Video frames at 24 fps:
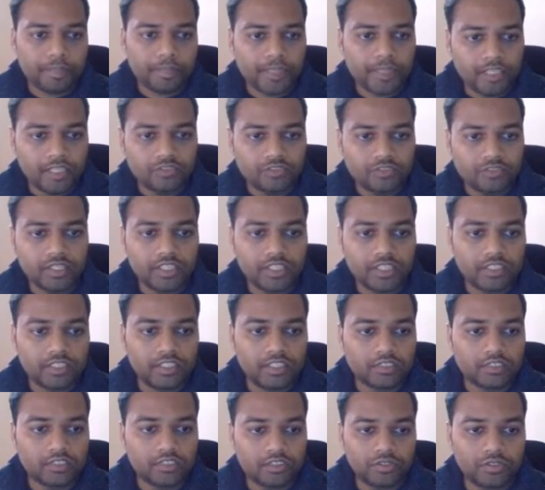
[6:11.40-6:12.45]
So again,
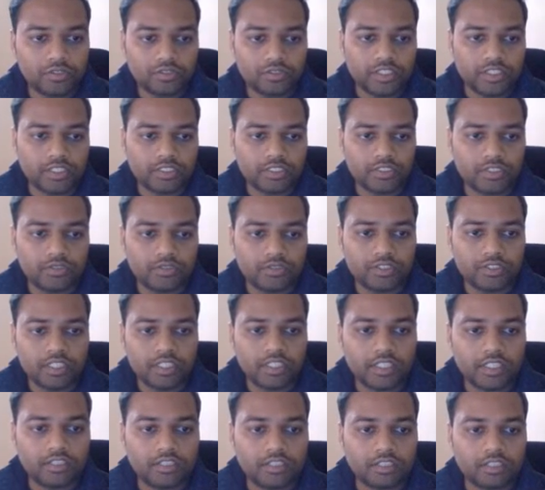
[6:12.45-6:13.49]
these Yoast SEO is
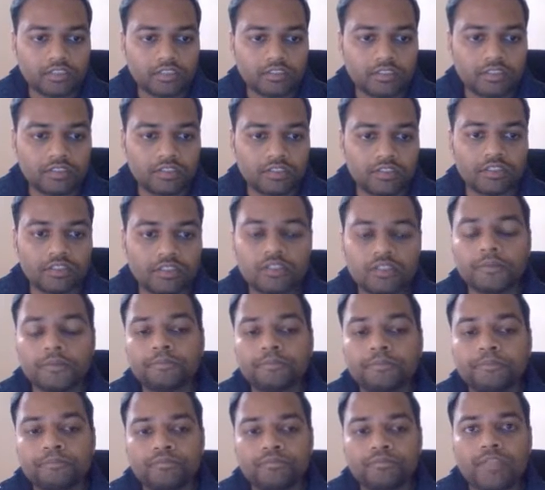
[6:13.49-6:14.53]
again a
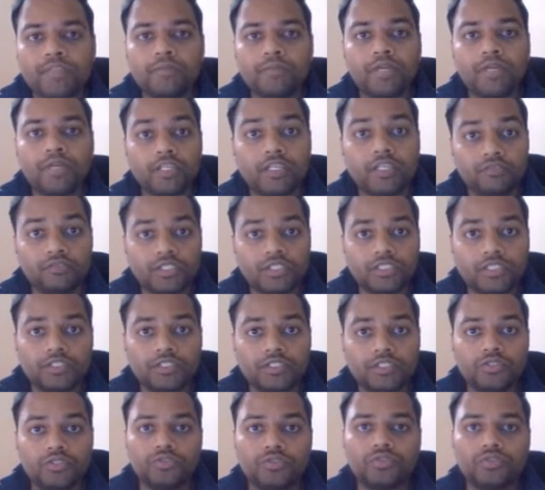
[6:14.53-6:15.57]
plugin which is
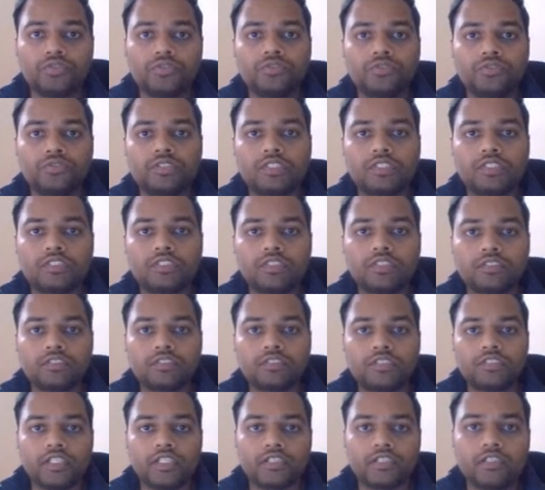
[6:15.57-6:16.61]
used to
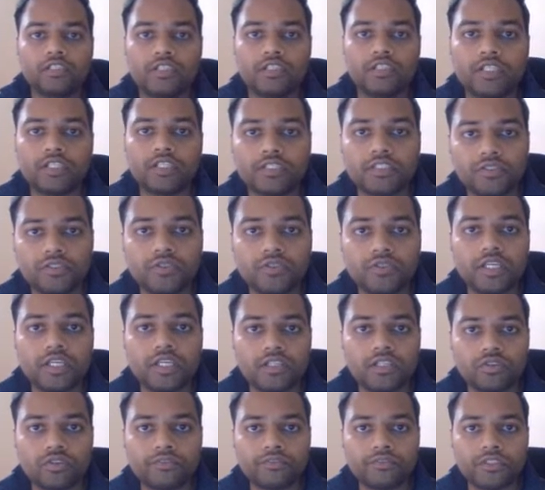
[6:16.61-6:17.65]
check the SEO
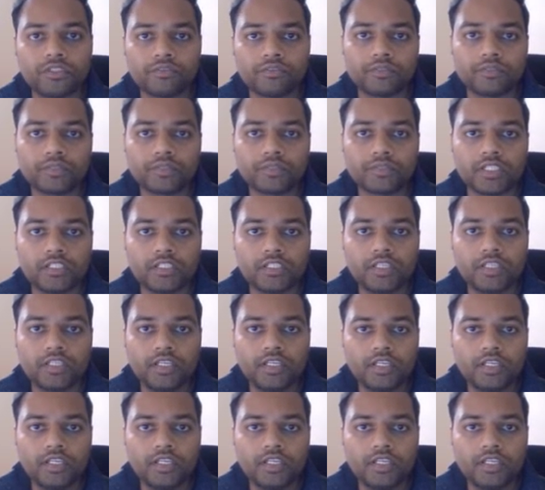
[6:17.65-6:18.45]
health of your website.